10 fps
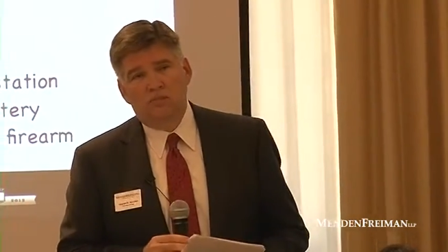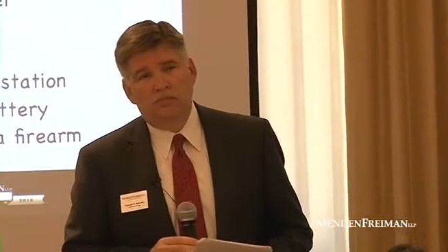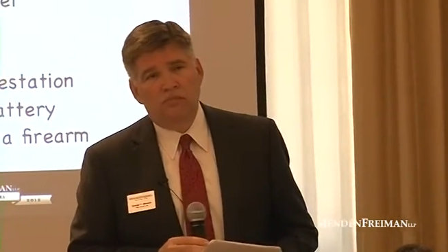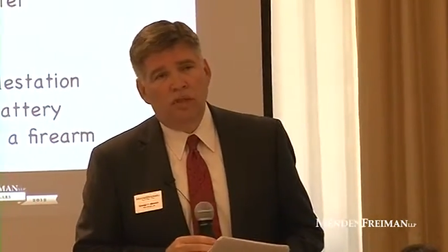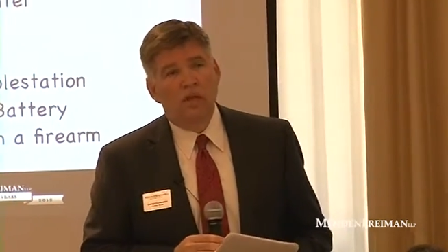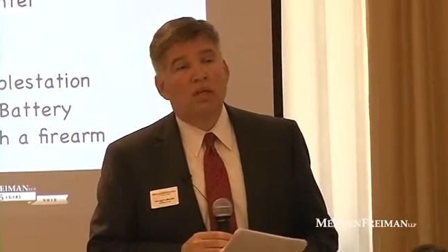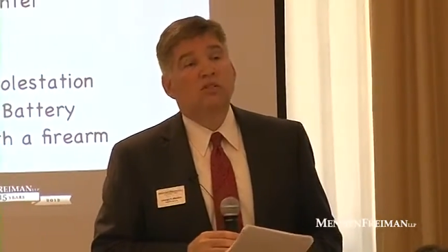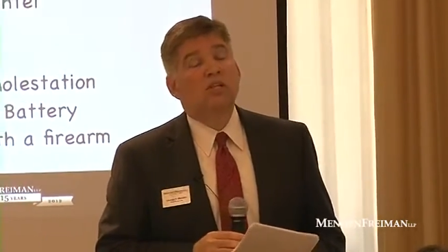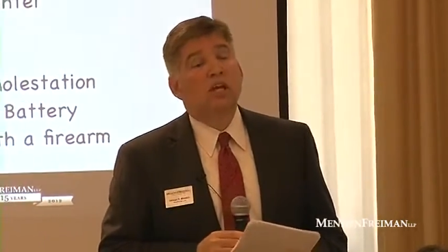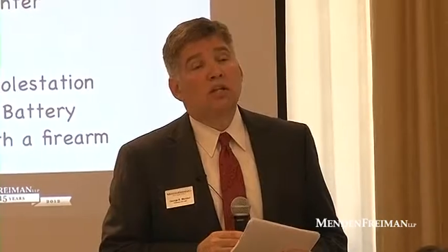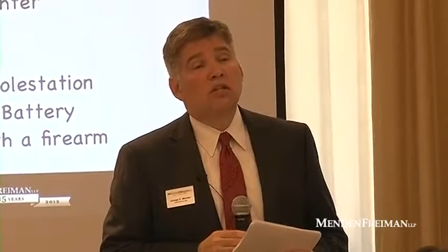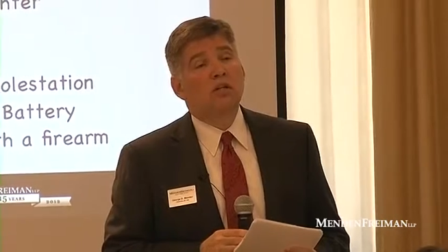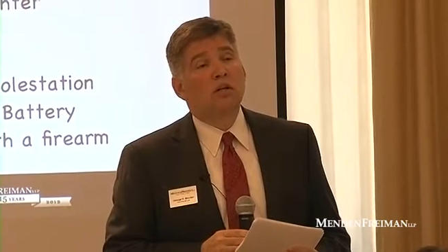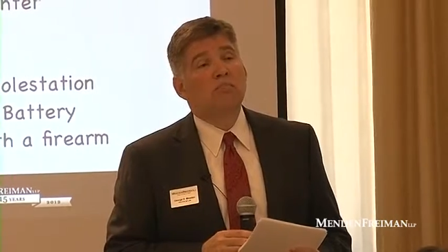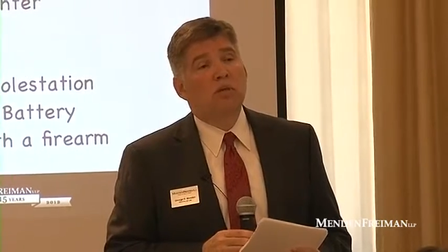
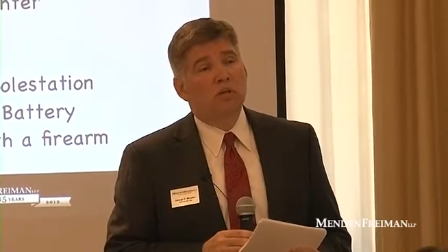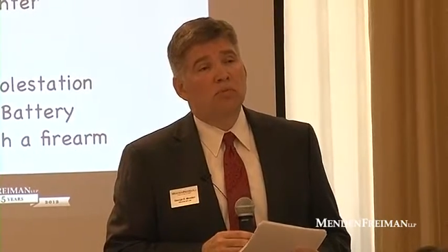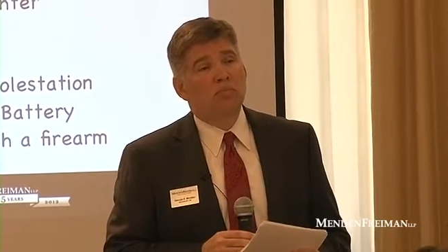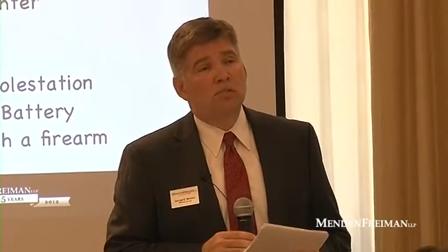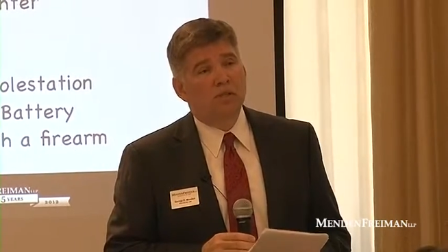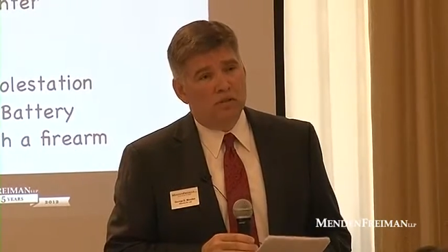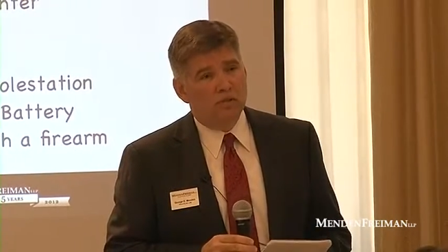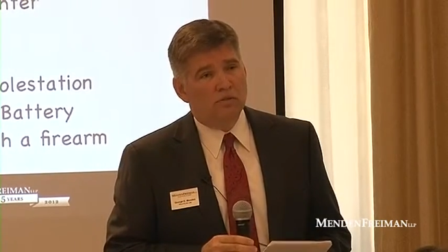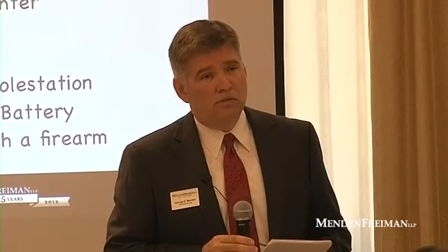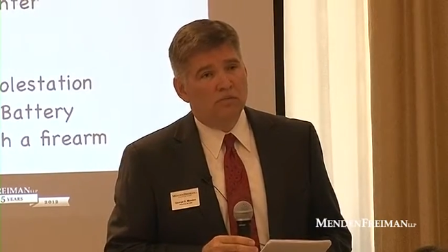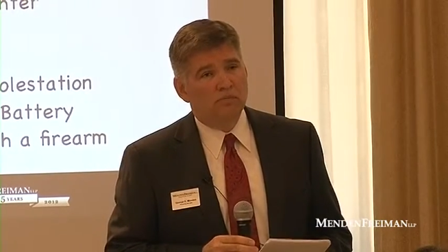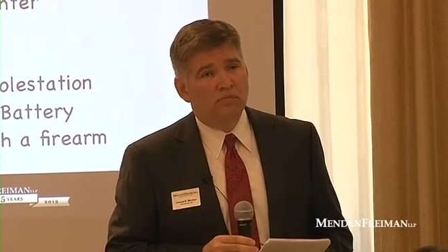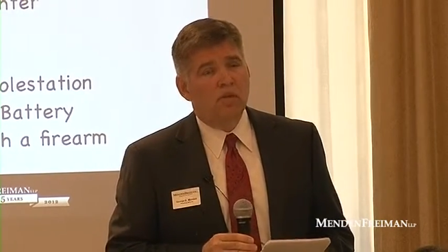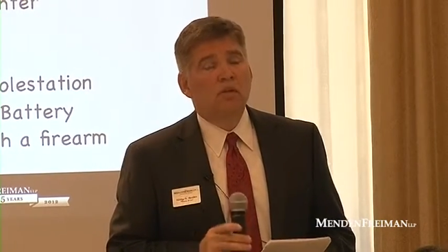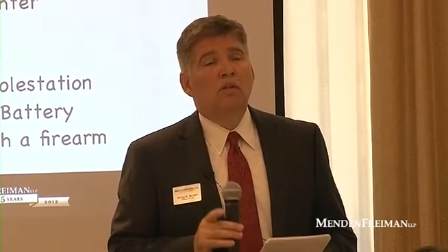10-year minimum sentence.
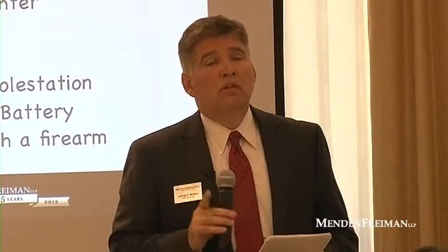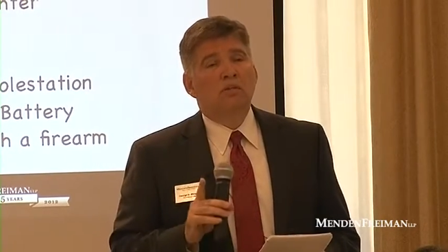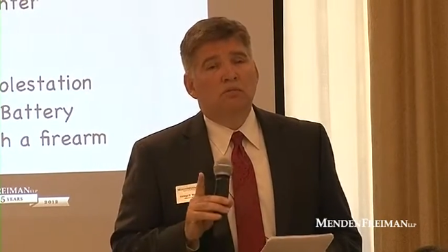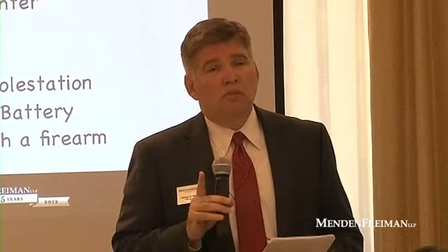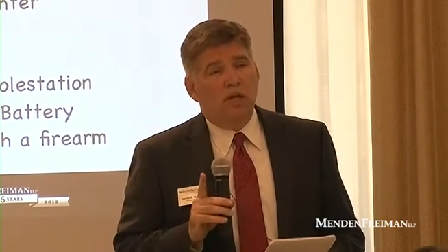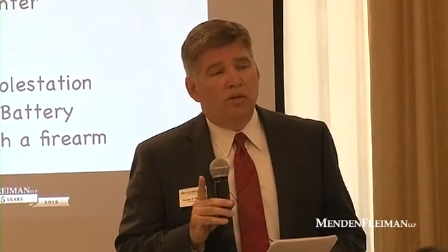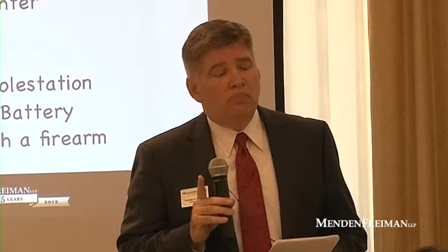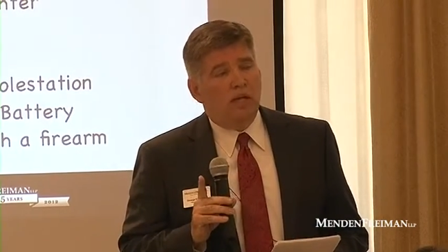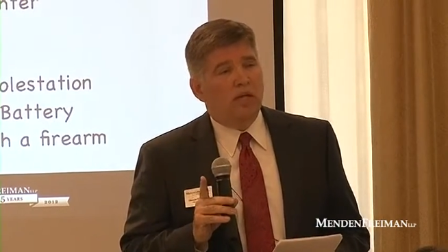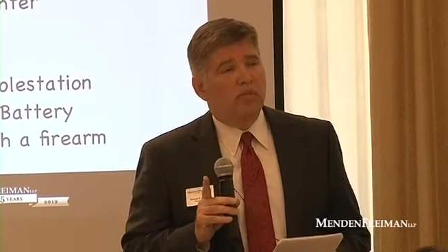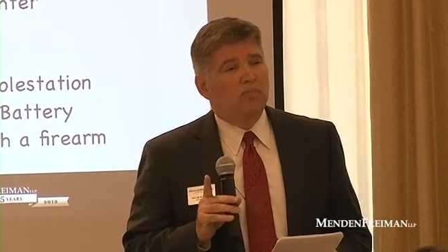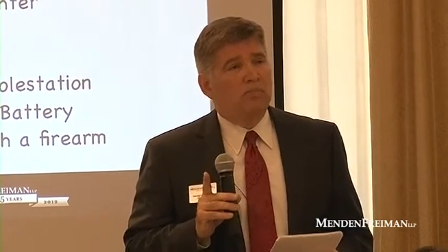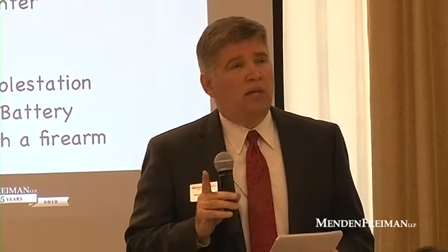A